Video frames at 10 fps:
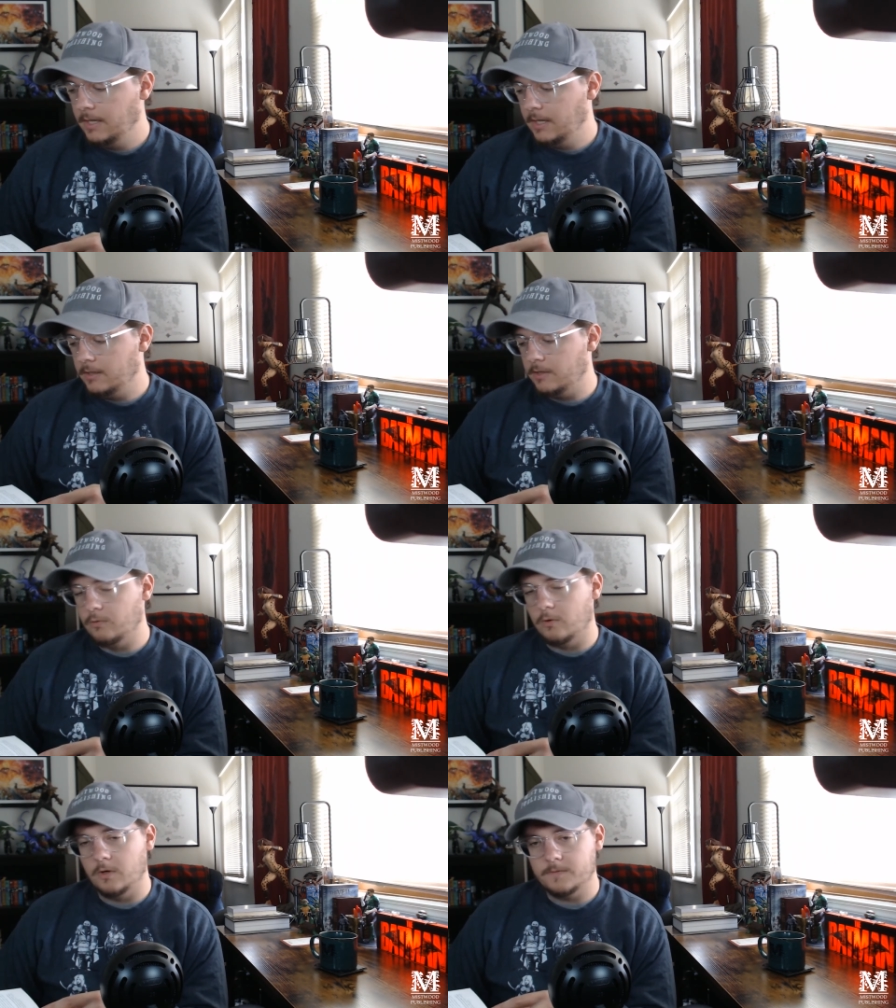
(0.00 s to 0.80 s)
The
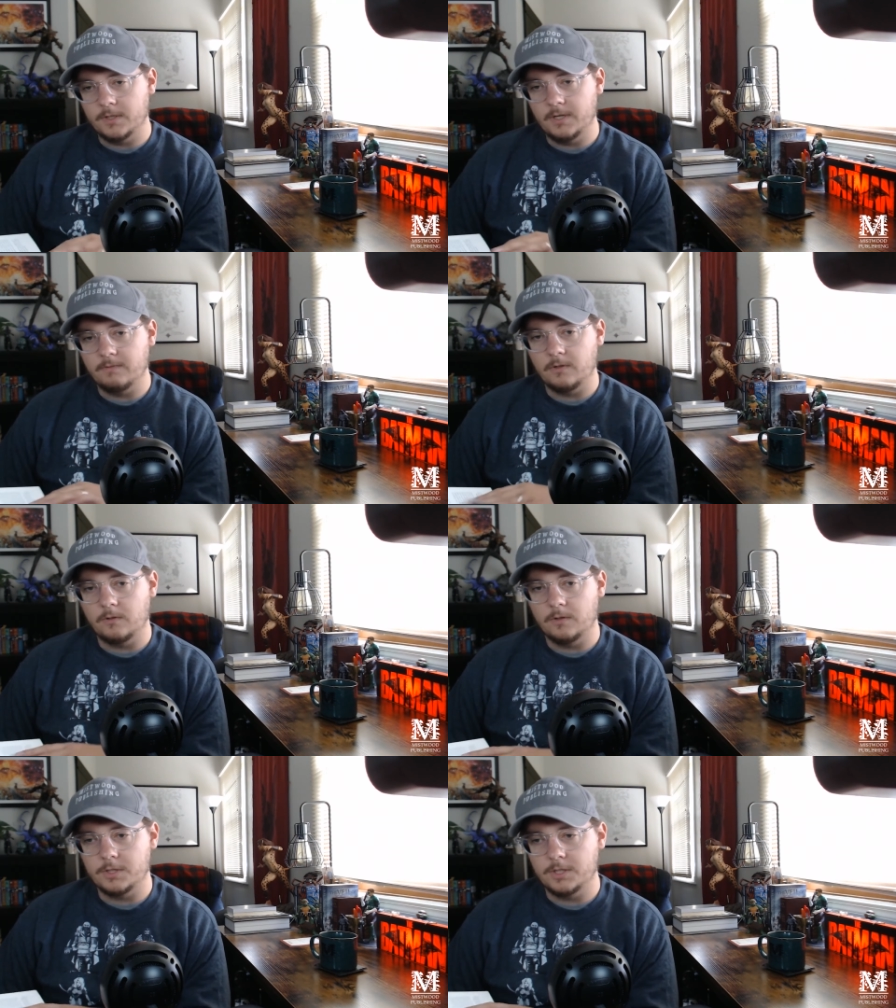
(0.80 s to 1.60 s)
dwarves are given
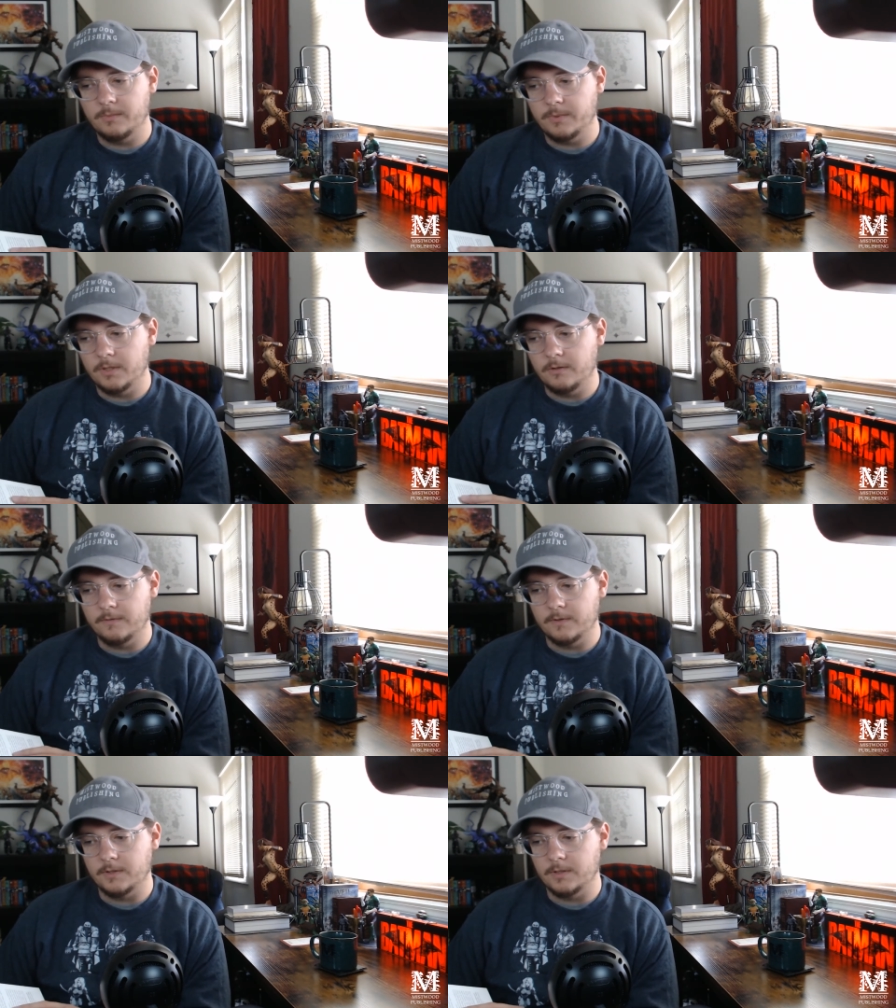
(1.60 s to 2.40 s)
lordship
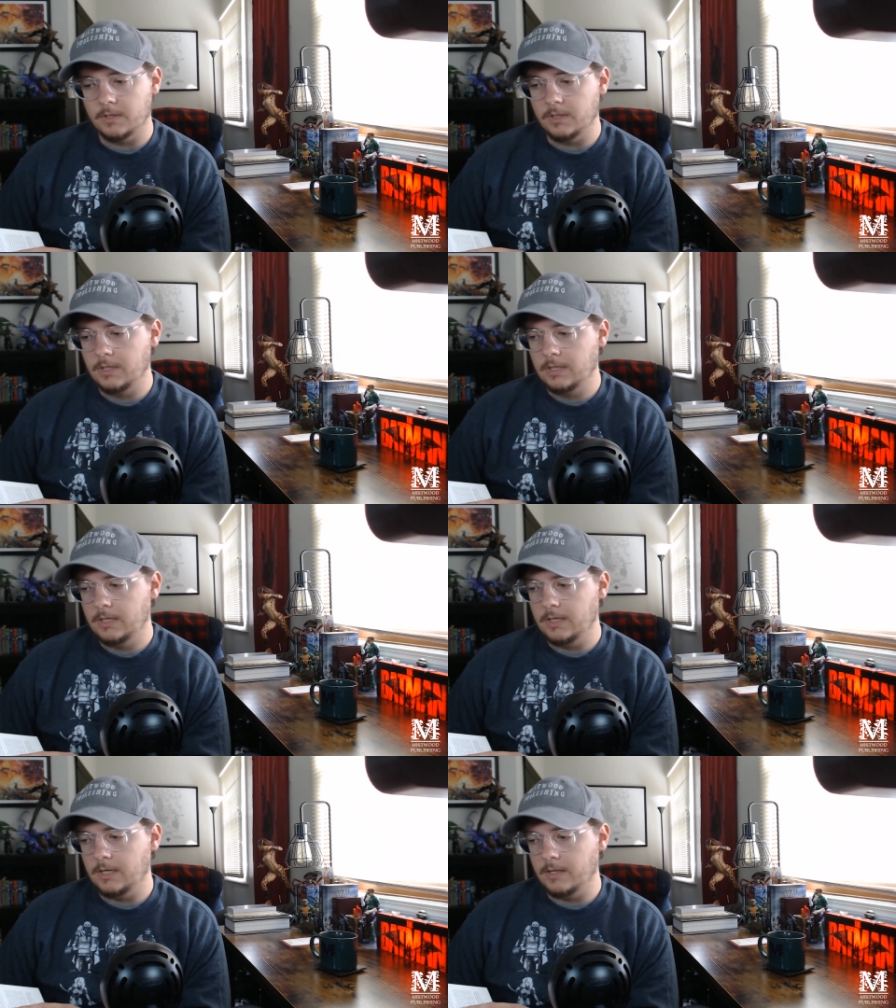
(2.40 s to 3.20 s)
over
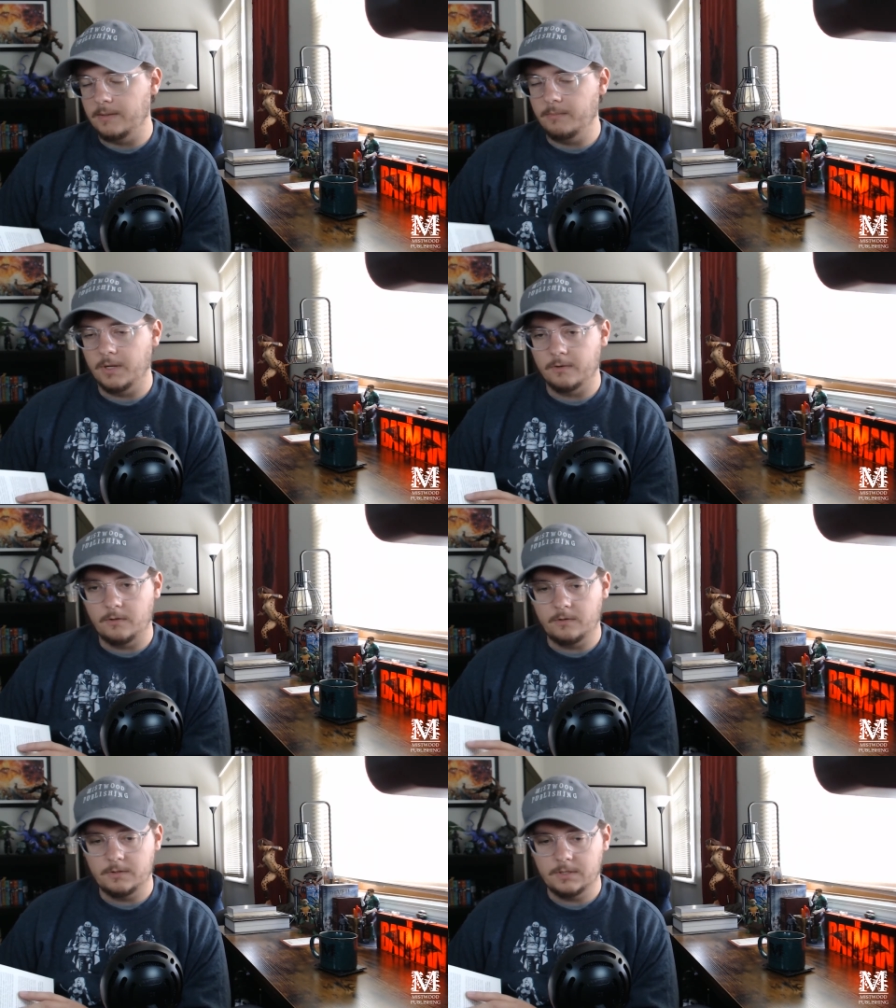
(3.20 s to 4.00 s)
uh, the
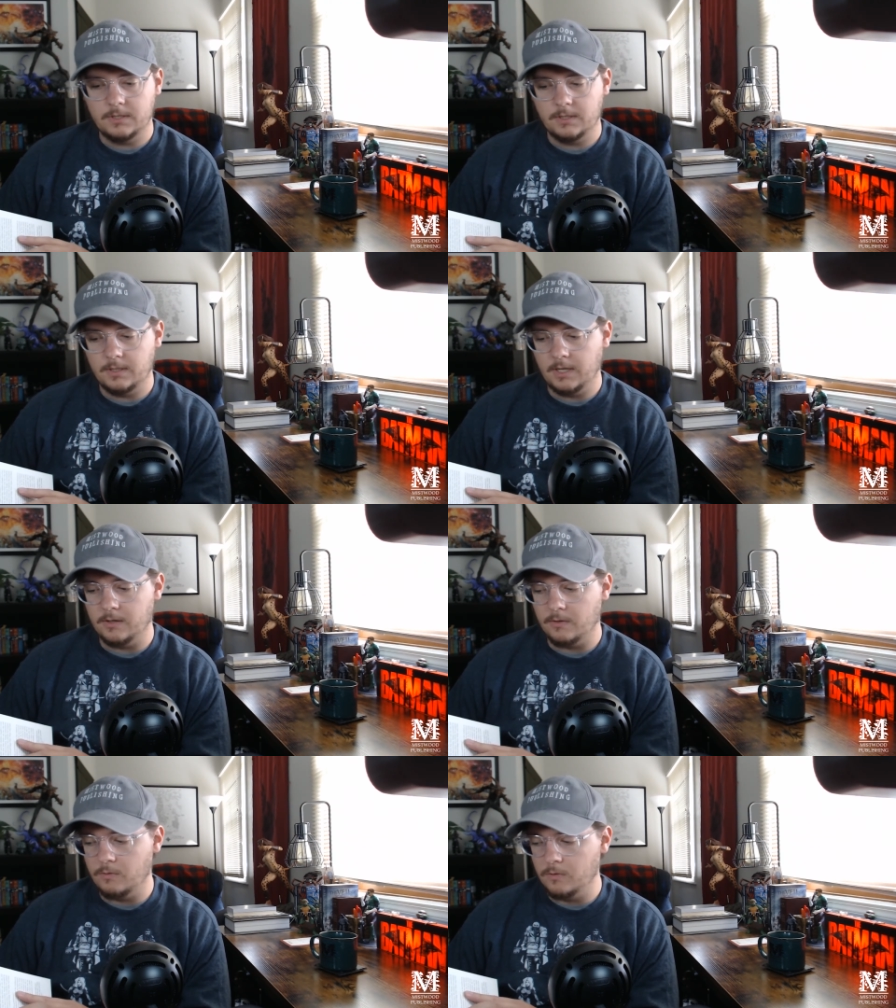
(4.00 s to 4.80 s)
minerals
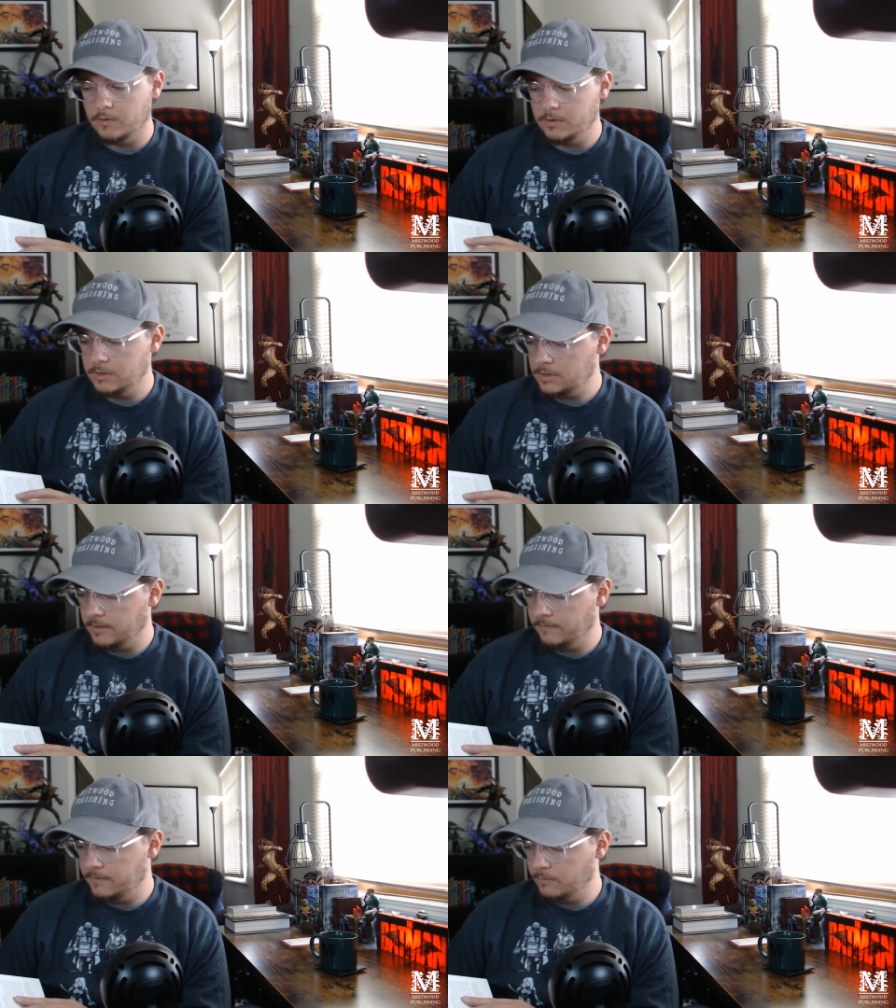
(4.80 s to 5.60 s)
and ores
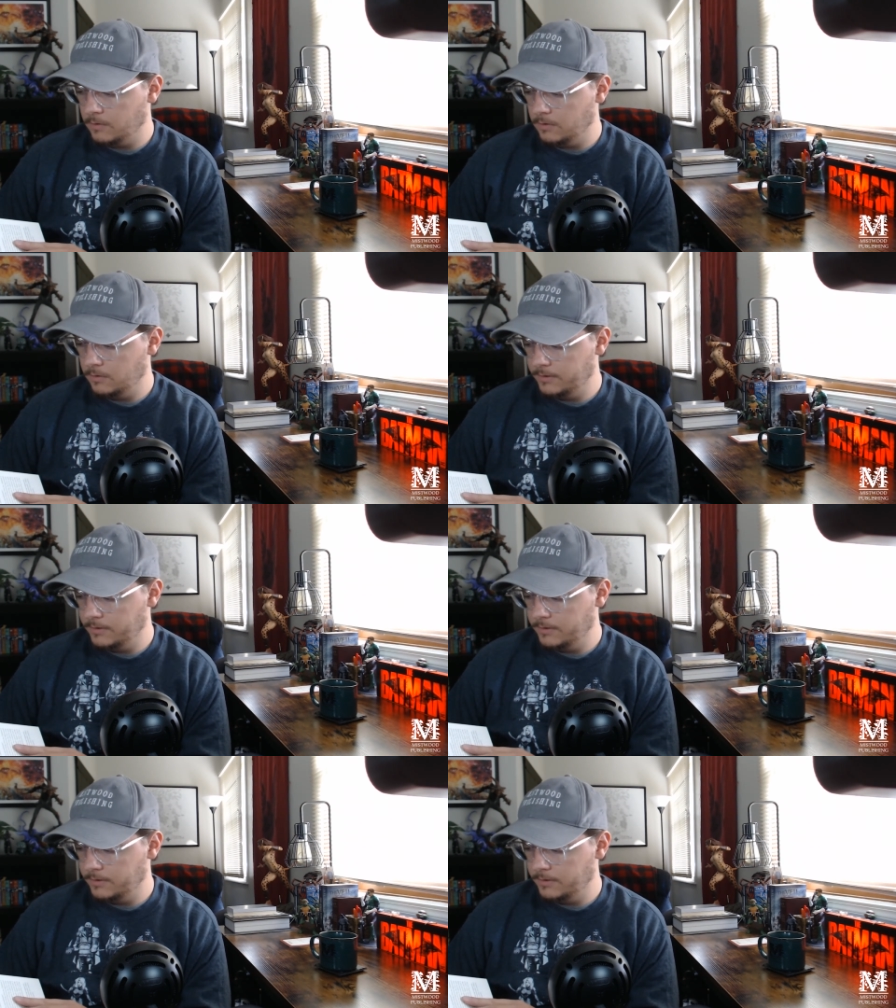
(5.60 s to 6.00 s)
of the world,